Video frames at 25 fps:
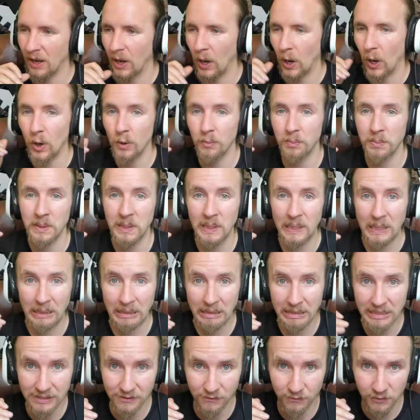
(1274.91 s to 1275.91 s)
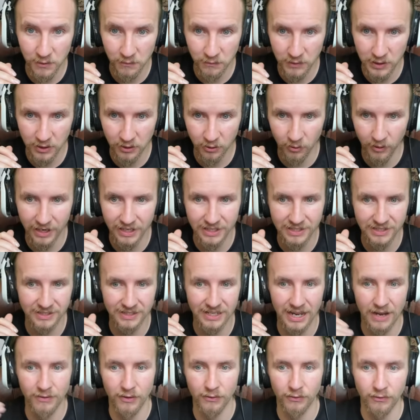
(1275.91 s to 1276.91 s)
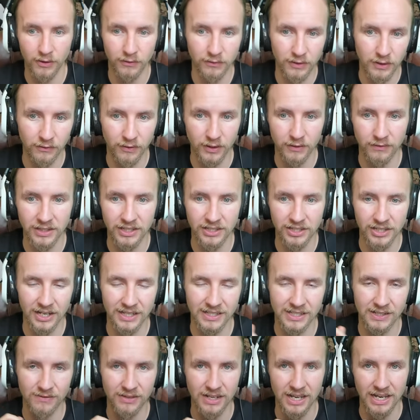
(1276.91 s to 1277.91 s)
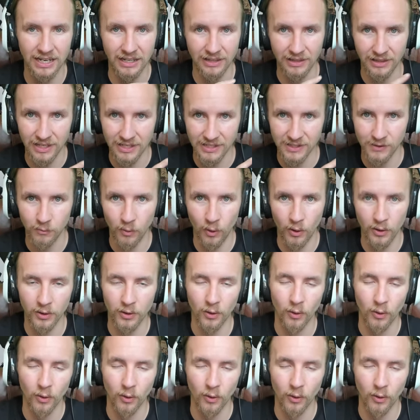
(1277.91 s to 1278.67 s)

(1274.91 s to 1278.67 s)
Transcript: open at least 50 crates to have a 50-50 chance of getting this one